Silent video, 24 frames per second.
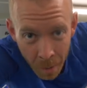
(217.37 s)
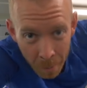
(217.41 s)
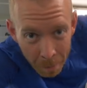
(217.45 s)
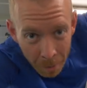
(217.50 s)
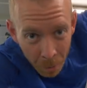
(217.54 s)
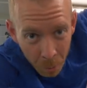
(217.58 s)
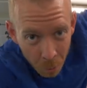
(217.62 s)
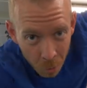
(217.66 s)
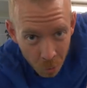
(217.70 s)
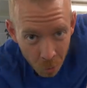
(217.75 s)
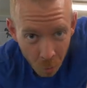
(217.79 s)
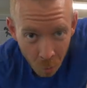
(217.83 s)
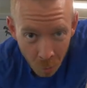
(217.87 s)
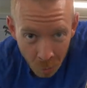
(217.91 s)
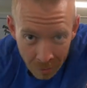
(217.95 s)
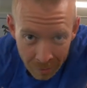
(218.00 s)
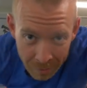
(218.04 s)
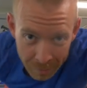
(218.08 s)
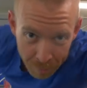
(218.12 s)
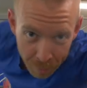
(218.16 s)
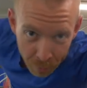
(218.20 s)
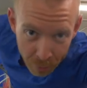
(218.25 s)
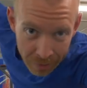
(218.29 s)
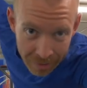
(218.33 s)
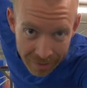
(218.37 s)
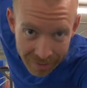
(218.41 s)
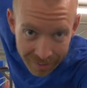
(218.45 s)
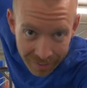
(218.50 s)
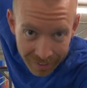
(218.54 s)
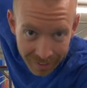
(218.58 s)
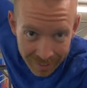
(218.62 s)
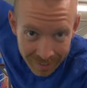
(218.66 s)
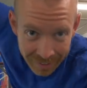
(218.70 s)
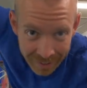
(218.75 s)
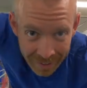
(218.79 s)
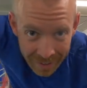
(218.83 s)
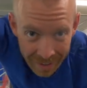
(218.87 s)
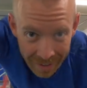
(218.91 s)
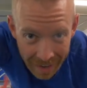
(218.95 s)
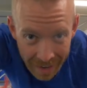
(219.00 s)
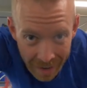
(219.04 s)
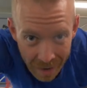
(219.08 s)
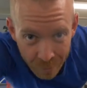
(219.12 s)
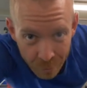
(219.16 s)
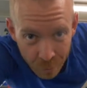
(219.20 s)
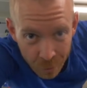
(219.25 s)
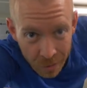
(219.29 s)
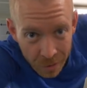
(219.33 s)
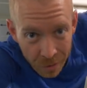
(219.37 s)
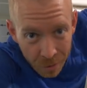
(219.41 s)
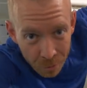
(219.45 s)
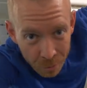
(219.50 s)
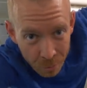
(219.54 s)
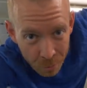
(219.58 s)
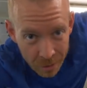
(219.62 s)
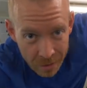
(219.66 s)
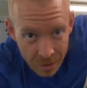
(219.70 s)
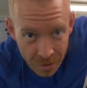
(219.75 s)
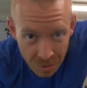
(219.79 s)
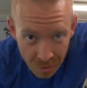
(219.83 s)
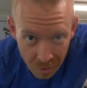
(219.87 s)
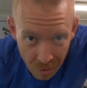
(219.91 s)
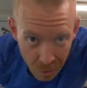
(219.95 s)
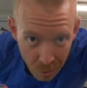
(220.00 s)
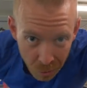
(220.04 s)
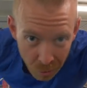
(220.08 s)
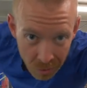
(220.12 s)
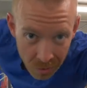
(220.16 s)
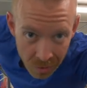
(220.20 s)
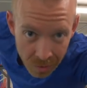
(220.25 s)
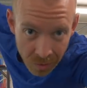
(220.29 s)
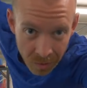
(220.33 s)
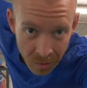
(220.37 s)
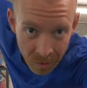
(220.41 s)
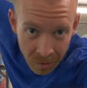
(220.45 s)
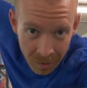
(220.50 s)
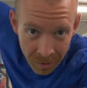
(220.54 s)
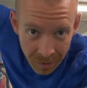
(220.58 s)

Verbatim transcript: but we're only breathing every three strokes,